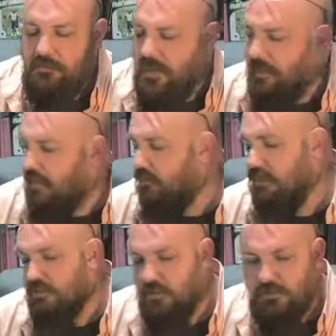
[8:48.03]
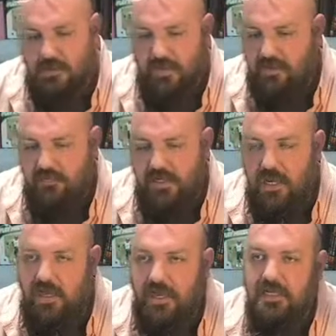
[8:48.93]
it. Grendel shows up every
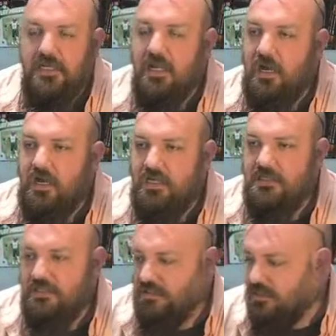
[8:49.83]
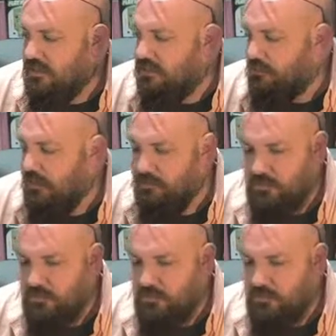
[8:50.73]
night, continues to kill people,